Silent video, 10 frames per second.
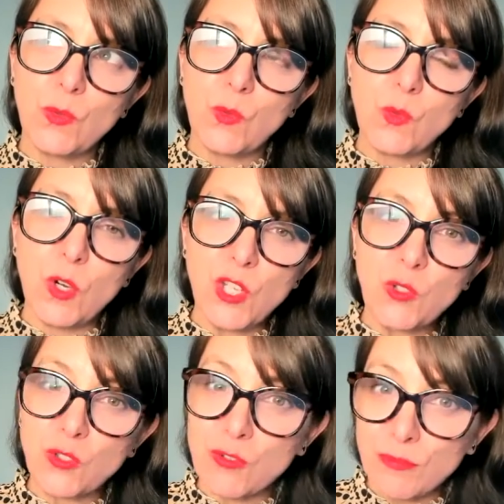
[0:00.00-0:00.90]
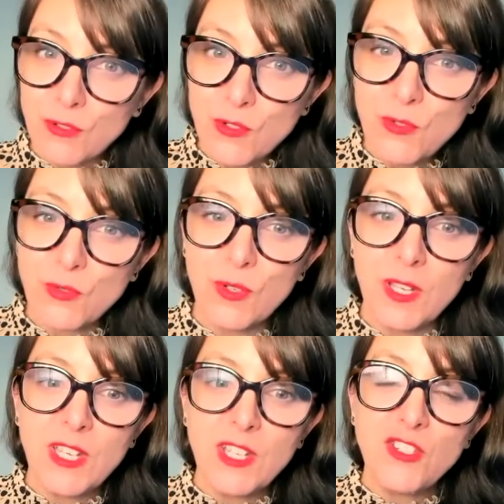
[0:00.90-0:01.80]
what your true,
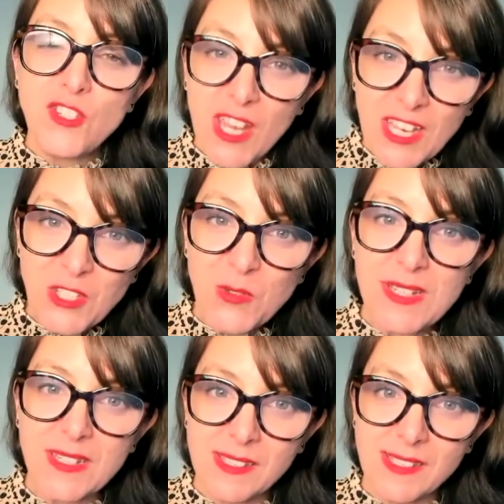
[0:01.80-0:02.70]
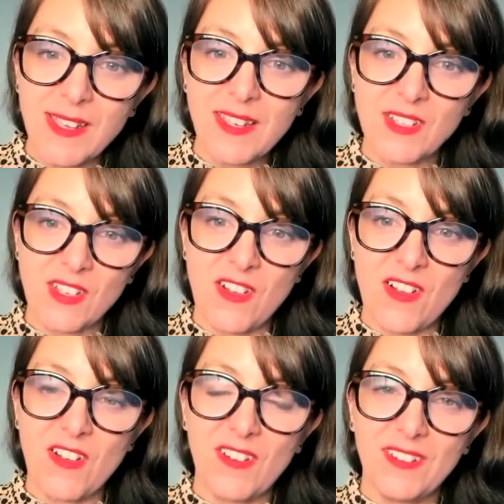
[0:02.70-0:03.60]
genuine desires
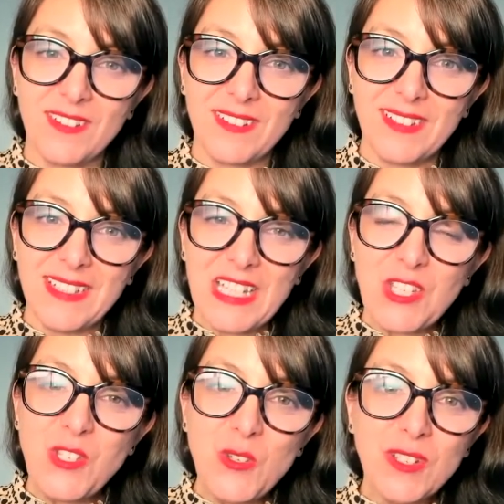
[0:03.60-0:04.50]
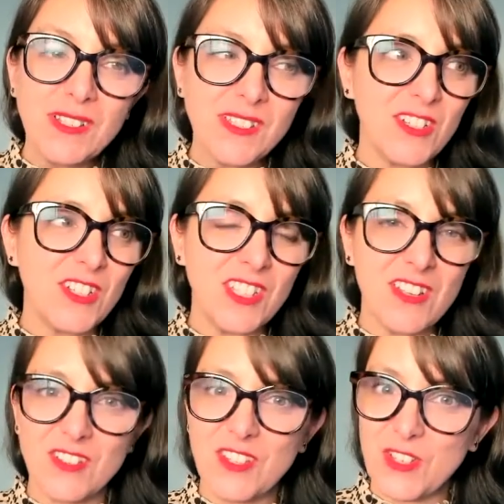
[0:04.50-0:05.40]
are, you can start to
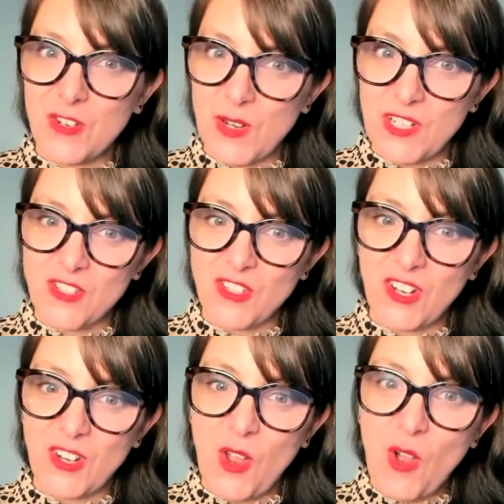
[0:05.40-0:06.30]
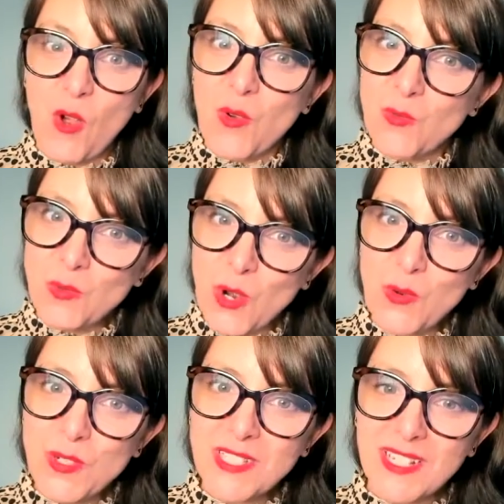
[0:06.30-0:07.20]
answer the question, what
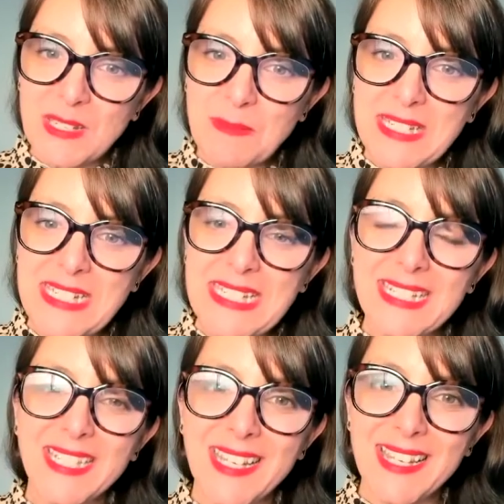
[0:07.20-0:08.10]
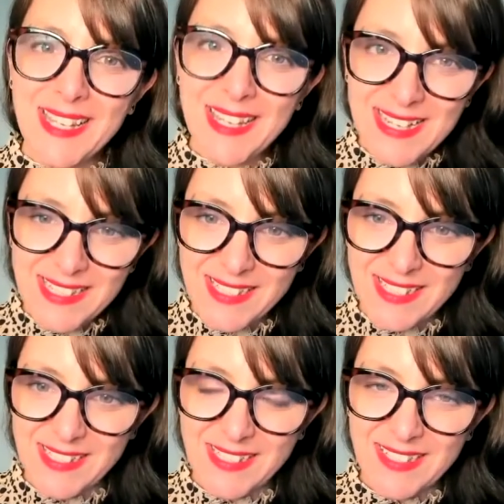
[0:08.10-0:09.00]
would I be
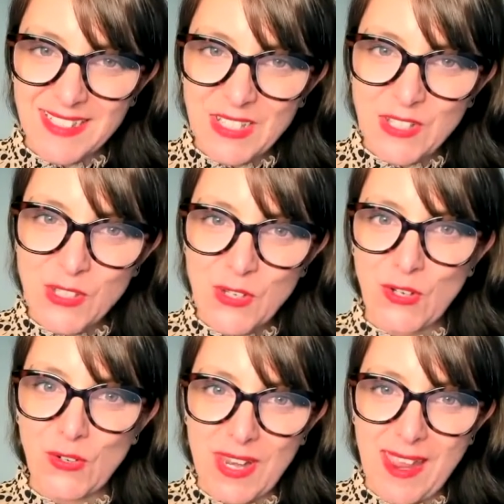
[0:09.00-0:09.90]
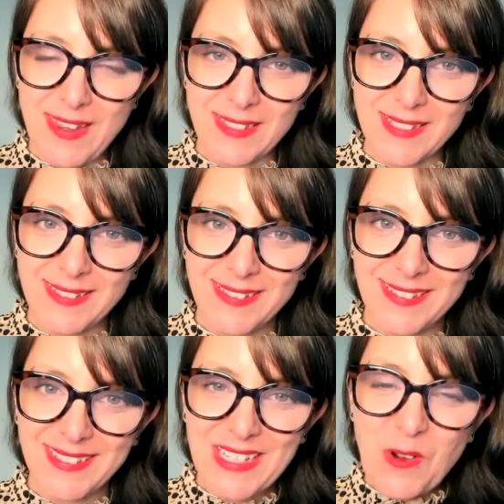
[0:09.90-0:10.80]
delighted to create?
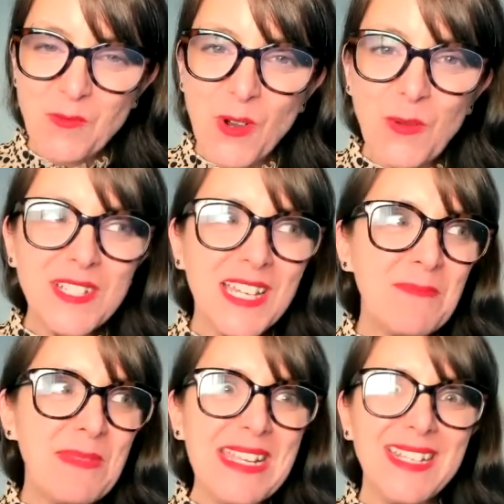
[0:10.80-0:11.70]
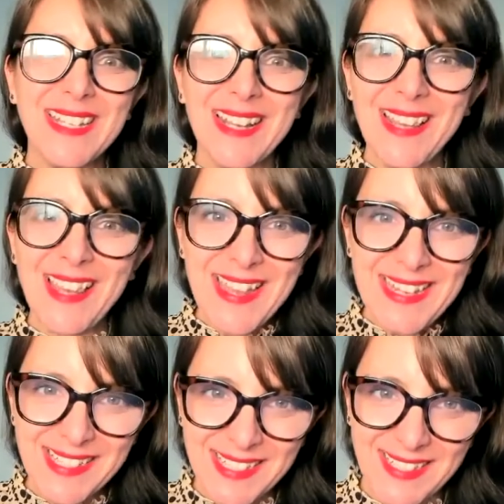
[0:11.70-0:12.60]
What would I be
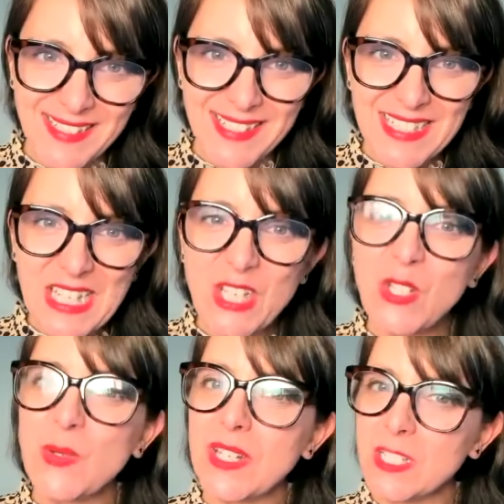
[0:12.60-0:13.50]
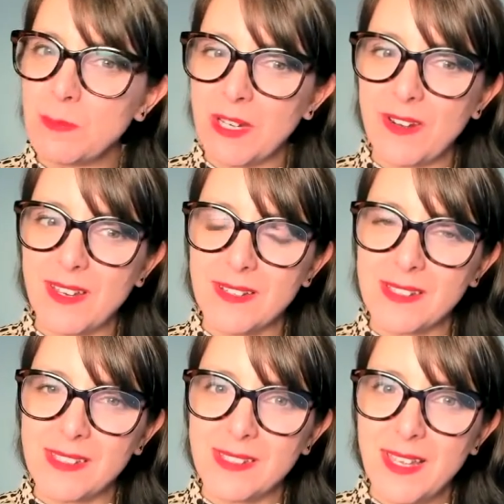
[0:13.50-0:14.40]
delighted to
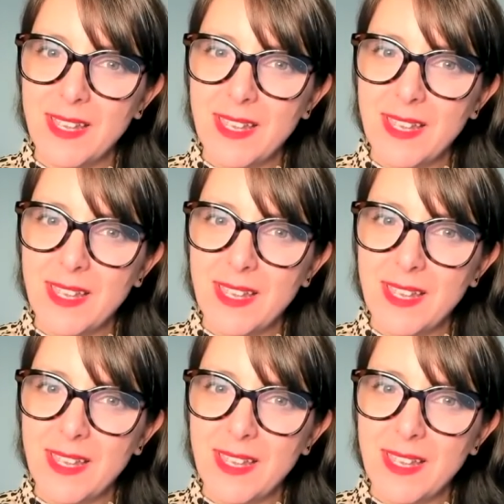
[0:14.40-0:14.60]
experience?